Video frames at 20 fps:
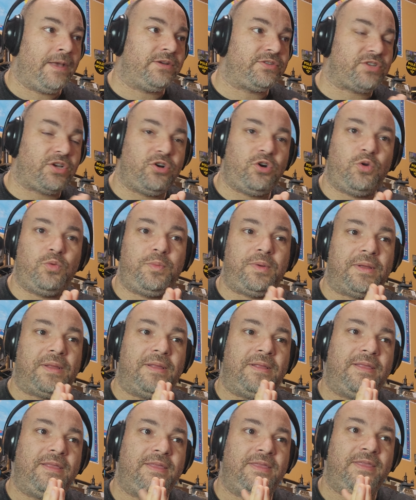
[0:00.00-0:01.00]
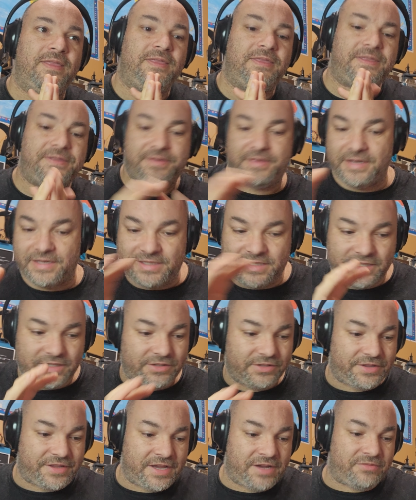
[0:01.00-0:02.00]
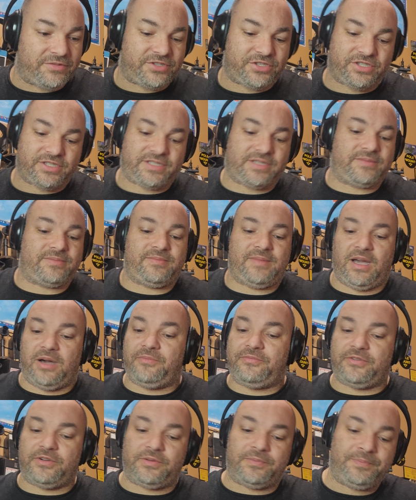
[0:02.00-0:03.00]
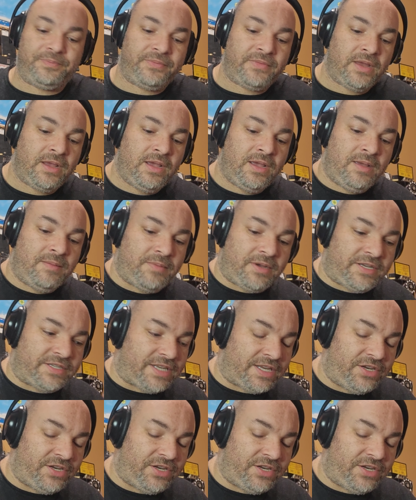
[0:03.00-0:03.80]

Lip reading: So I hope this little thing was just helpful, because